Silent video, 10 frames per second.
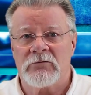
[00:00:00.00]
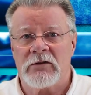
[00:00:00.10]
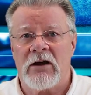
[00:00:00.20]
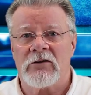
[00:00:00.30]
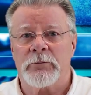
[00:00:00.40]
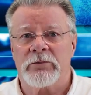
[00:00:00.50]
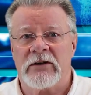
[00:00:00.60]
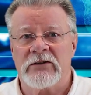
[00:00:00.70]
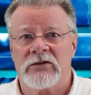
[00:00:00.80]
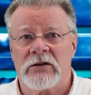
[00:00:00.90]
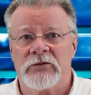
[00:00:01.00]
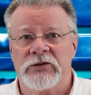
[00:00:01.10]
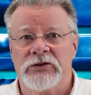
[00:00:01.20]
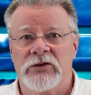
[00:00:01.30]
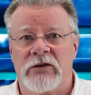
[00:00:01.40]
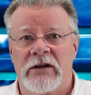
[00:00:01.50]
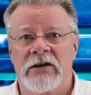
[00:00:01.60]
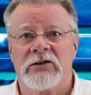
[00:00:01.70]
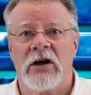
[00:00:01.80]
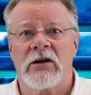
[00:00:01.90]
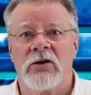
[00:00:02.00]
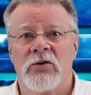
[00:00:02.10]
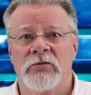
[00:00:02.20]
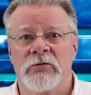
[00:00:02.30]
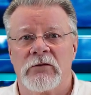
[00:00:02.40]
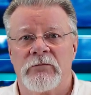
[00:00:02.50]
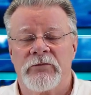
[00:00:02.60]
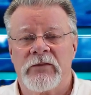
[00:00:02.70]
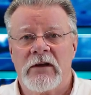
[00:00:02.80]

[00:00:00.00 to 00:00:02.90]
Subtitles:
without the presence of a jury is unlawful,